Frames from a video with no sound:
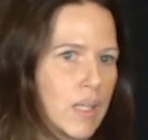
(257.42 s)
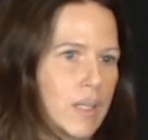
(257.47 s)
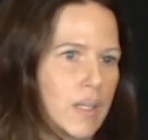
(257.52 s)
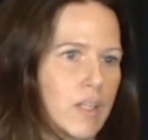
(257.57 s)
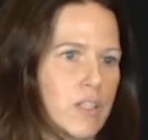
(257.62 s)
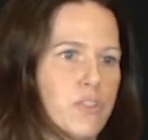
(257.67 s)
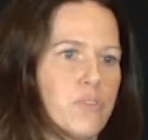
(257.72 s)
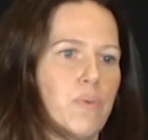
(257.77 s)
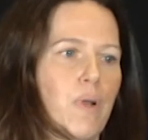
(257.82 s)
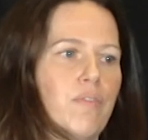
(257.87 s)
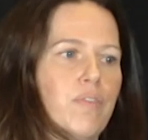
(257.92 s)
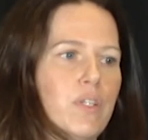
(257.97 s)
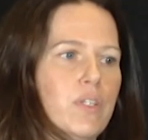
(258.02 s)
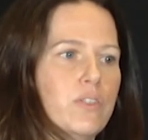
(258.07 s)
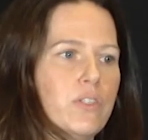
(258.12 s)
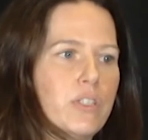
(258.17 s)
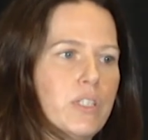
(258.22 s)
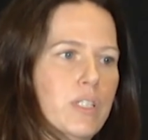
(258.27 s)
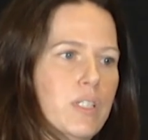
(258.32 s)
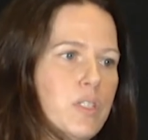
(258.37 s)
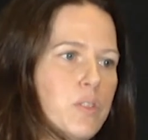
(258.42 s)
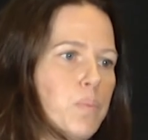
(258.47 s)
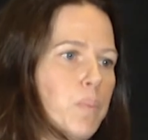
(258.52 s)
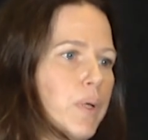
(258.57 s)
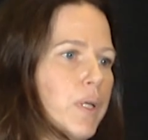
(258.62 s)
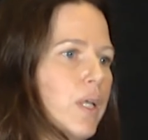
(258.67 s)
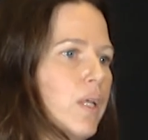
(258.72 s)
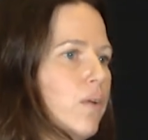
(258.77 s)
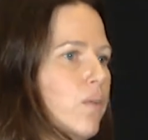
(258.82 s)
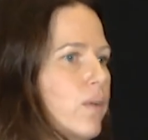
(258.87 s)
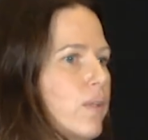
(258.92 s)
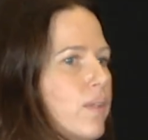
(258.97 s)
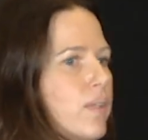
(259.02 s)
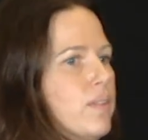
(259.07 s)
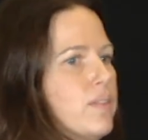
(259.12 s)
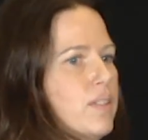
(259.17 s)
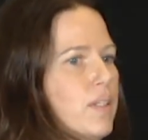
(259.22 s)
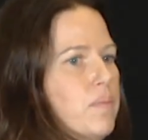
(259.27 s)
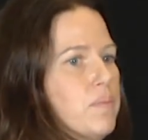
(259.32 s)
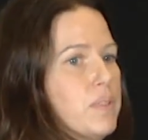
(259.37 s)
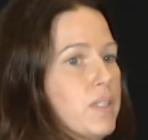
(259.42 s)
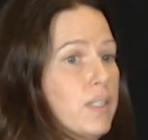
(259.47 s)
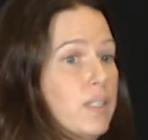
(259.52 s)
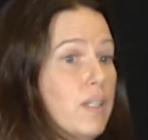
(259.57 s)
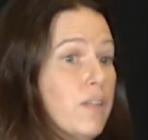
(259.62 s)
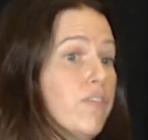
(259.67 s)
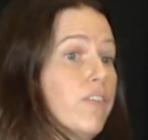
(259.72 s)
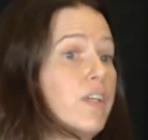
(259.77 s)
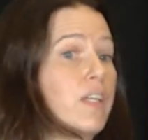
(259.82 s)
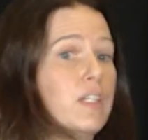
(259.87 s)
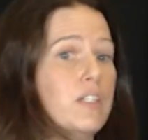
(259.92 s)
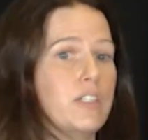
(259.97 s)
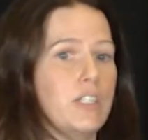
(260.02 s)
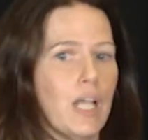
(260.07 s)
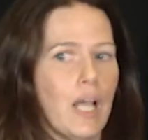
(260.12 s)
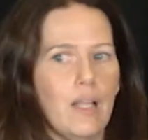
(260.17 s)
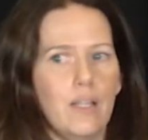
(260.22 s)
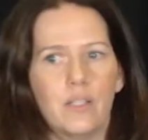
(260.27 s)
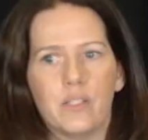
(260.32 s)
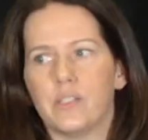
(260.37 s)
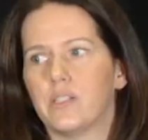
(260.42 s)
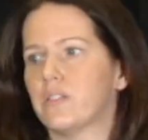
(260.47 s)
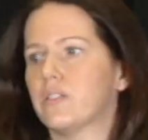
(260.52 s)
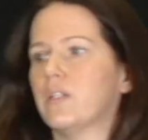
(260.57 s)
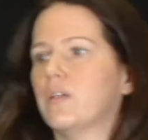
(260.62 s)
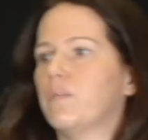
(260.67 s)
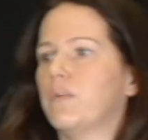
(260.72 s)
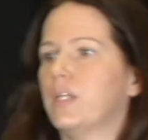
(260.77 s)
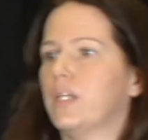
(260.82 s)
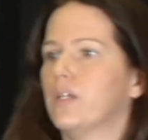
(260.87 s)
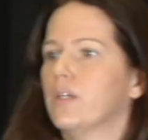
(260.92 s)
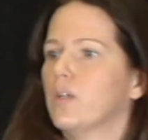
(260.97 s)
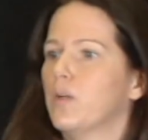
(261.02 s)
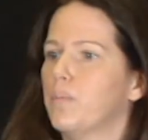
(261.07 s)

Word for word: This revolution is bringing with it some significant challenges that we hear